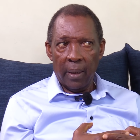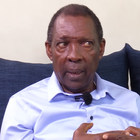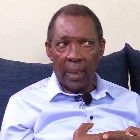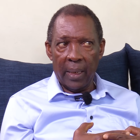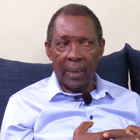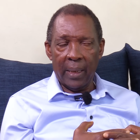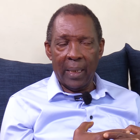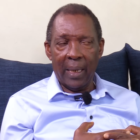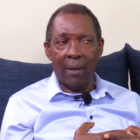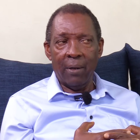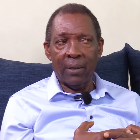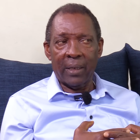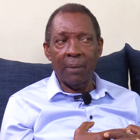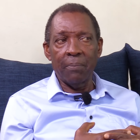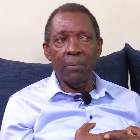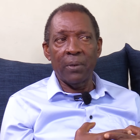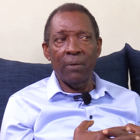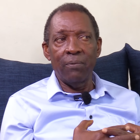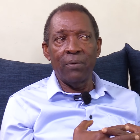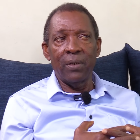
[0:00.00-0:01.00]
and I'll
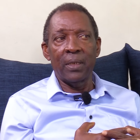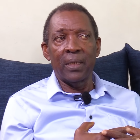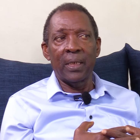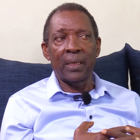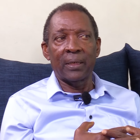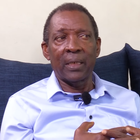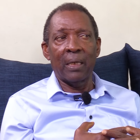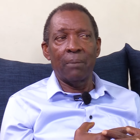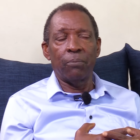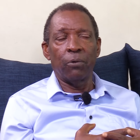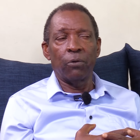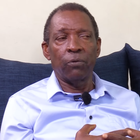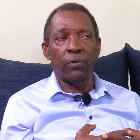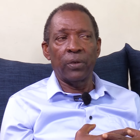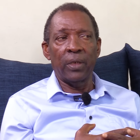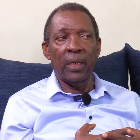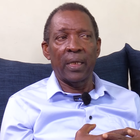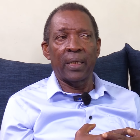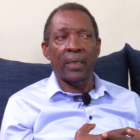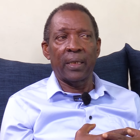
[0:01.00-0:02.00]
keep giving the example of
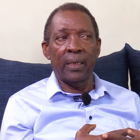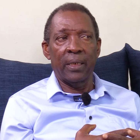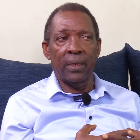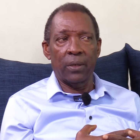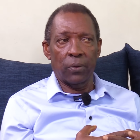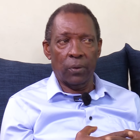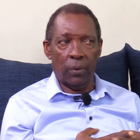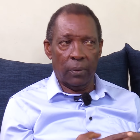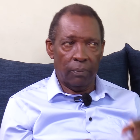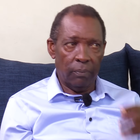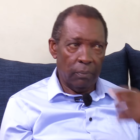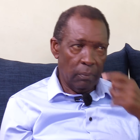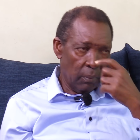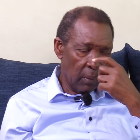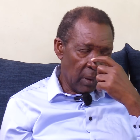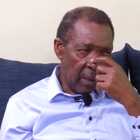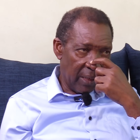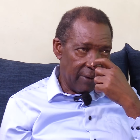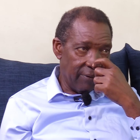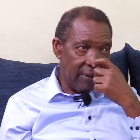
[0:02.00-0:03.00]
Hillary Clinton
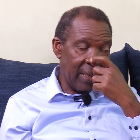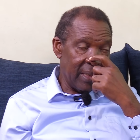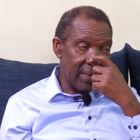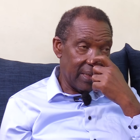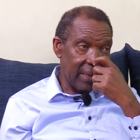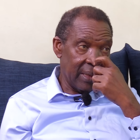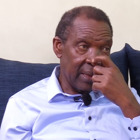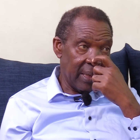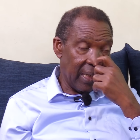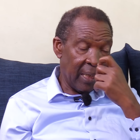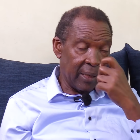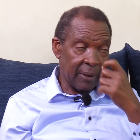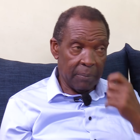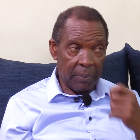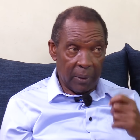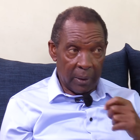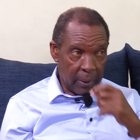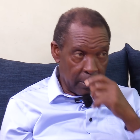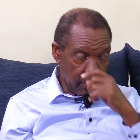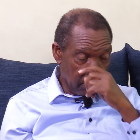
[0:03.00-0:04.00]
advising the
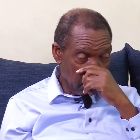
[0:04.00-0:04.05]
husband,